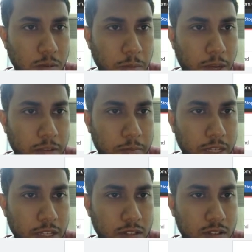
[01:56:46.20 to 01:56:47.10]
pi
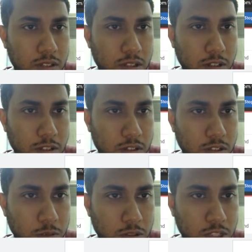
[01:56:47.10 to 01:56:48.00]
ps.
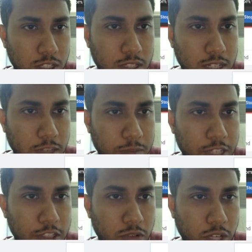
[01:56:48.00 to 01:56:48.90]
Suppose this is a
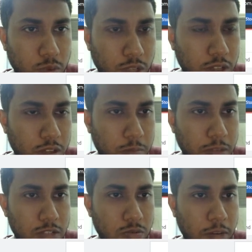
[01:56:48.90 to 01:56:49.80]
subtraction we are doing,
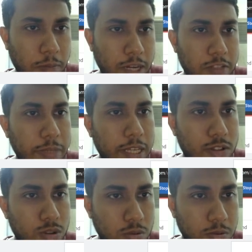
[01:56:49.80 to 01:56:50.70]
ps1 minus
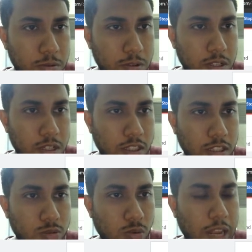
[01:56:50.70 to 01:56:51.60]
ps2.
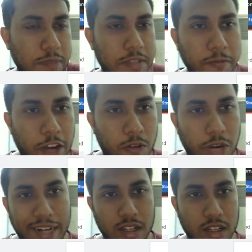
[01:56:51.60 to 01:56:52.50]
This will have some value,
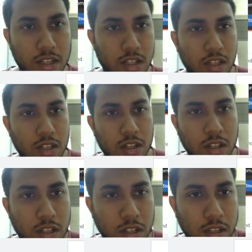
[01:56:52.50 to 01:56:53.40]
right?
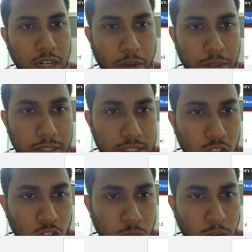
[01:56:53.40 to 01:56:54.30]
Now in this
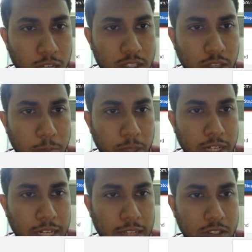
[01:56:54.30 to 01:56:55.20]
new policy, p
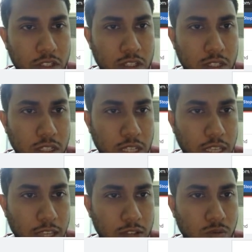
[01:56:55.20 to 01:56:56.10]
dash
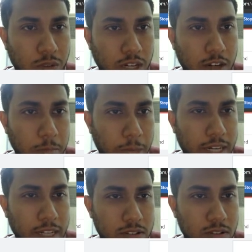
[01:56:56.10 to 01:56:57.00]
s1
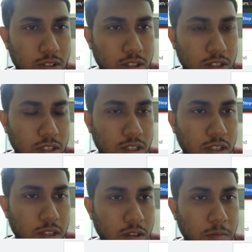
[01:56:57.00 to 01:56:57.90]
minus
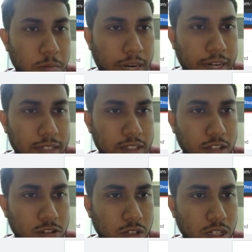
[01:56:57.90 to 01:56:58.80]
pi dash
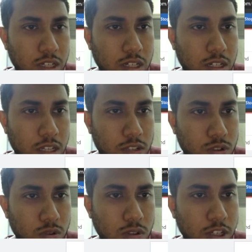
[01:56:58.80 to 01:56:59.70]
s1
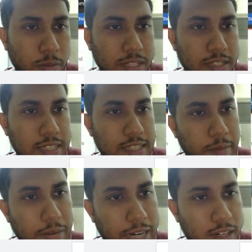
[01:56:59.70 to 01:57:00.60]
s2 remains the
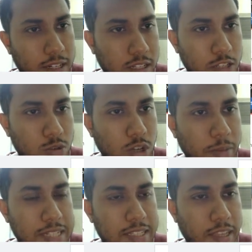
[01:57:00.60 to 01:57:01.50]
same, right? This will
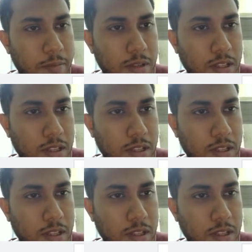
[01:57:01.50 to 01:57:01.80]
remain same,